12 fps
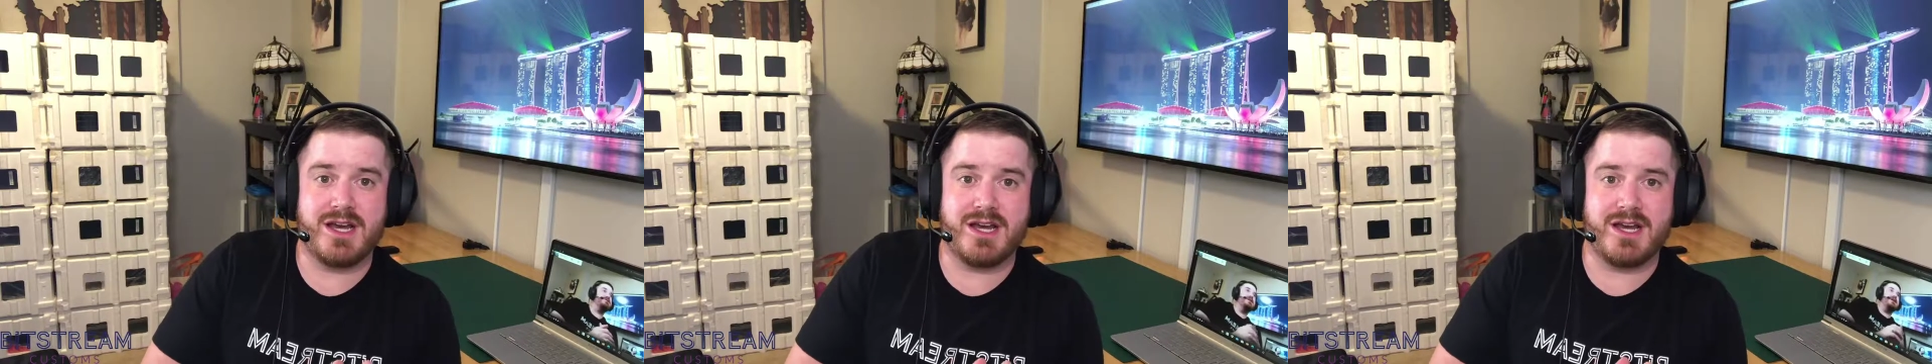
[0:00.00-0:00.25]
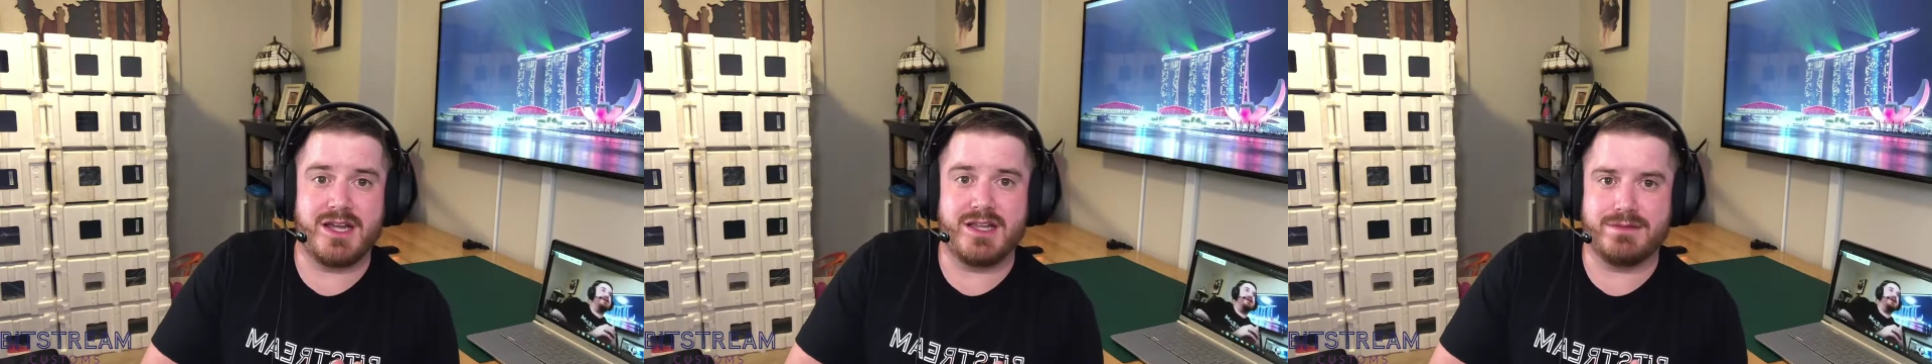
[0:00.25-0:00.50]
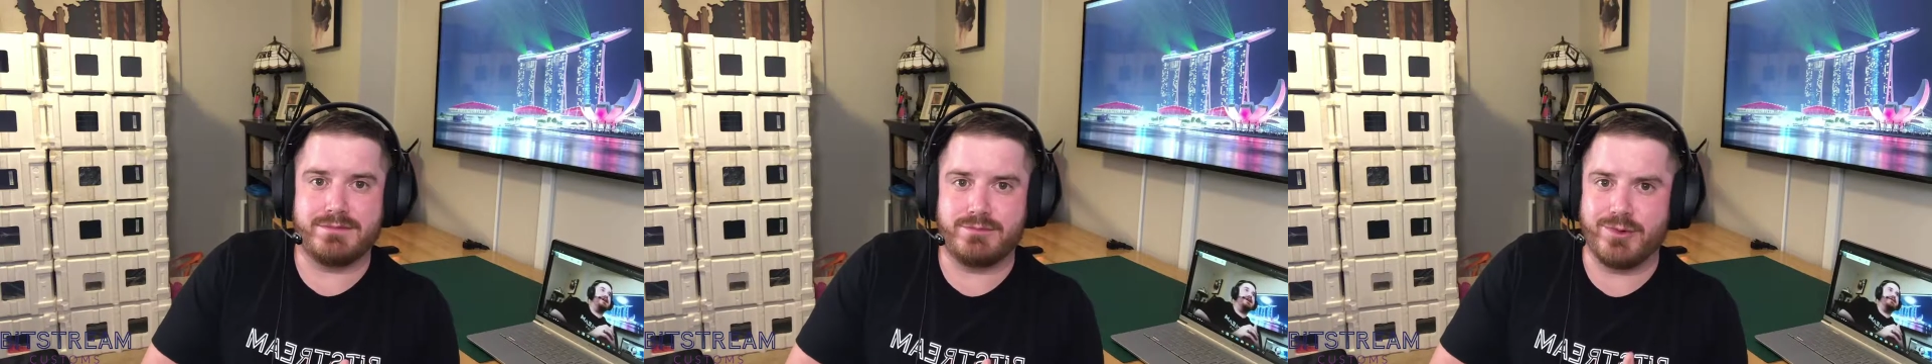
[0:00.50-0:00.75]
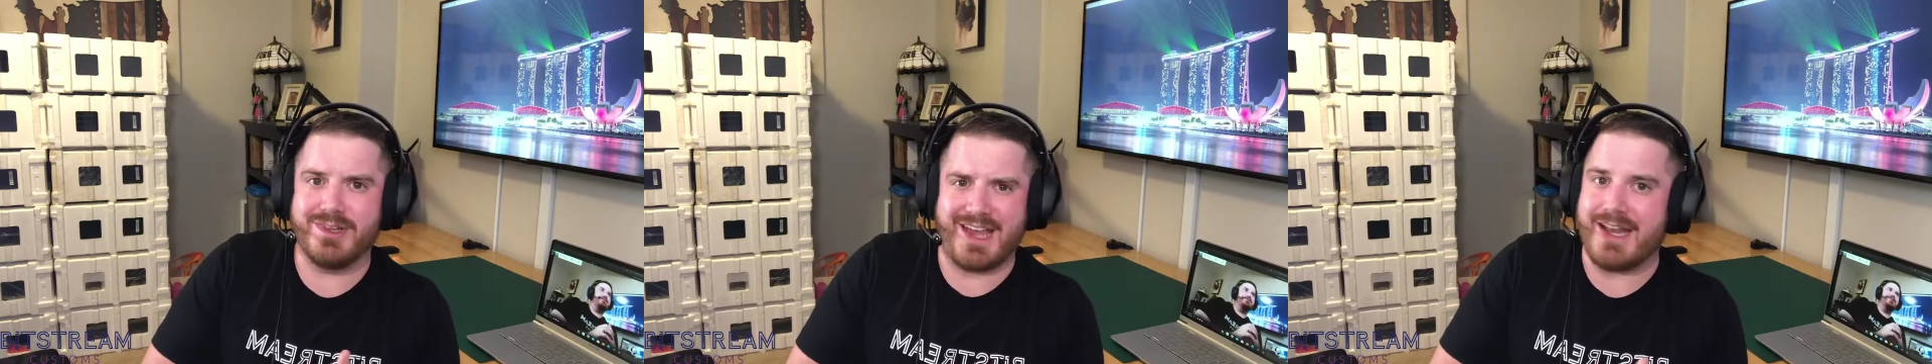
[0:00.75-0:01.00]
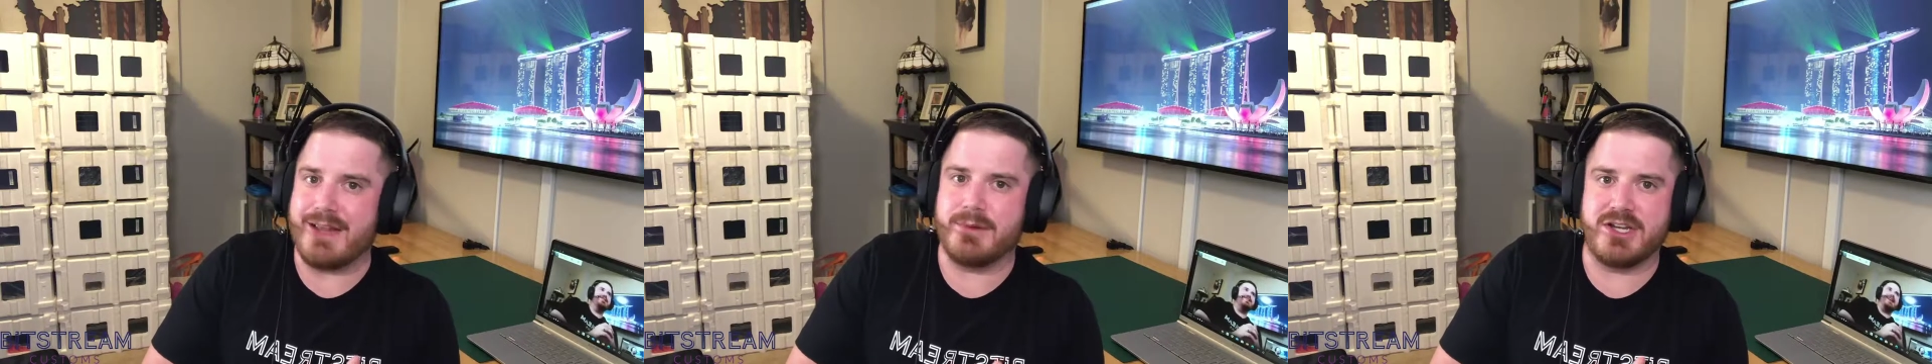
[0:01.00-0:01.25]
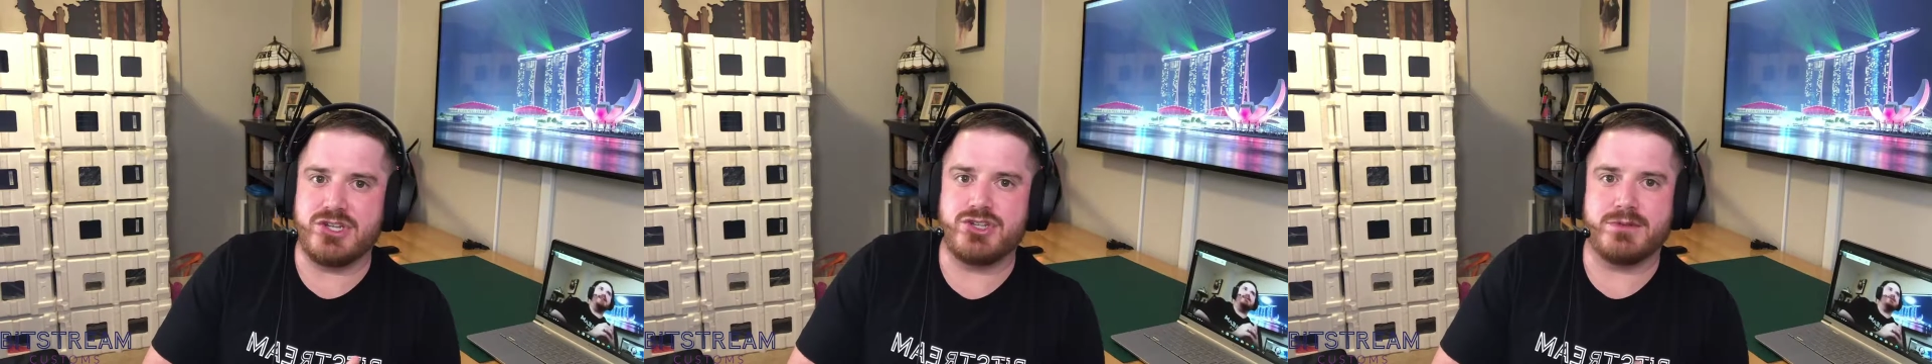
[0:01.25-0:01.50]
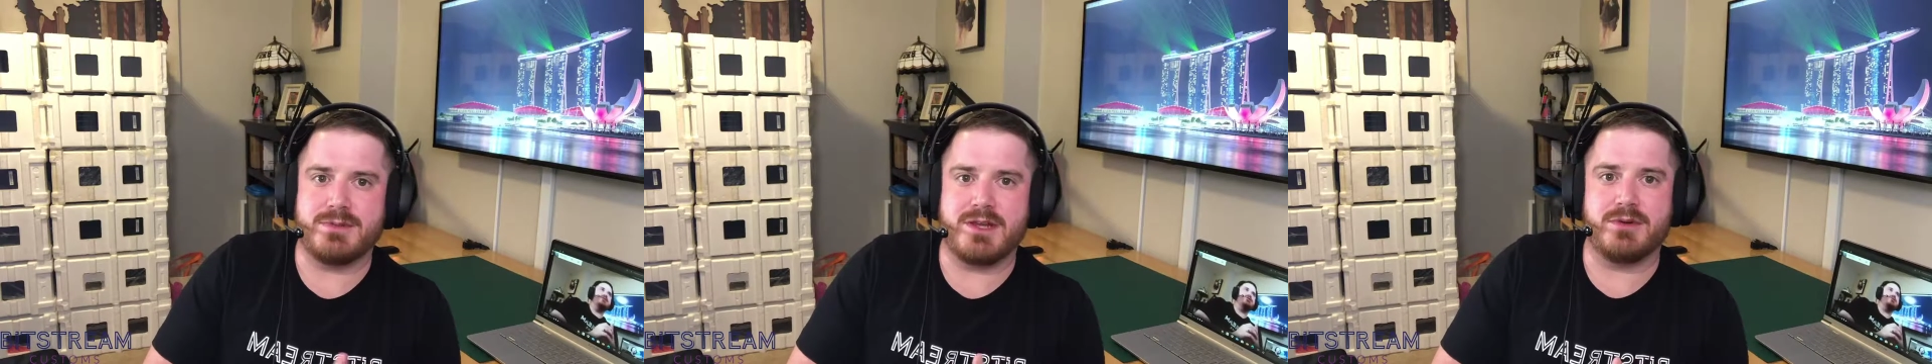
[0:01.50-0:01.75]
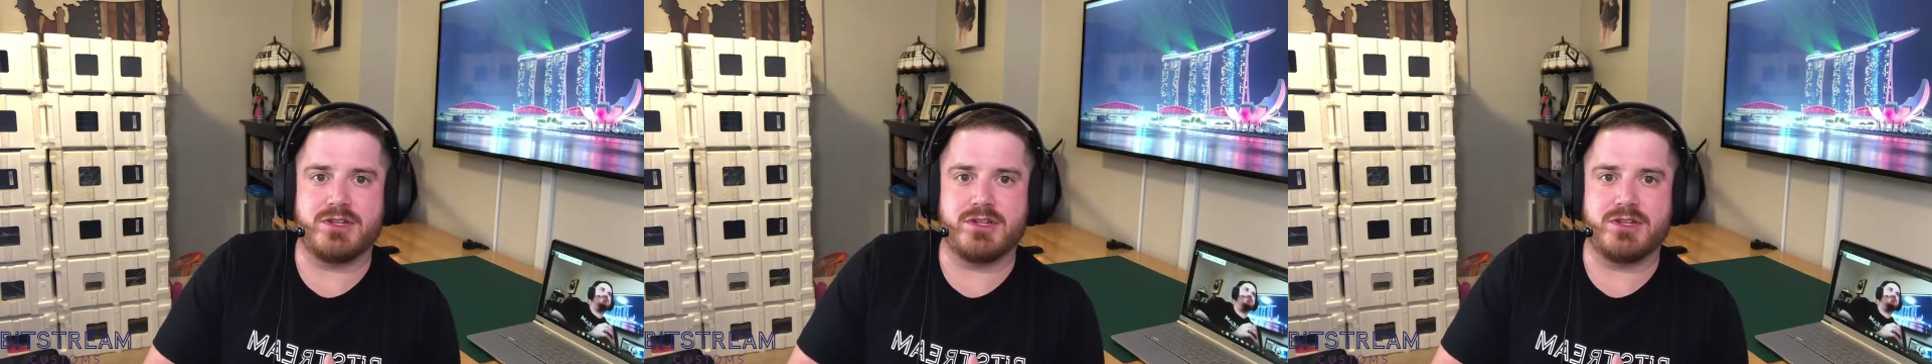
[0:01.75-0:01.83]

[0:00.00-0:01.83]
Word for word: uh, really anybody should be able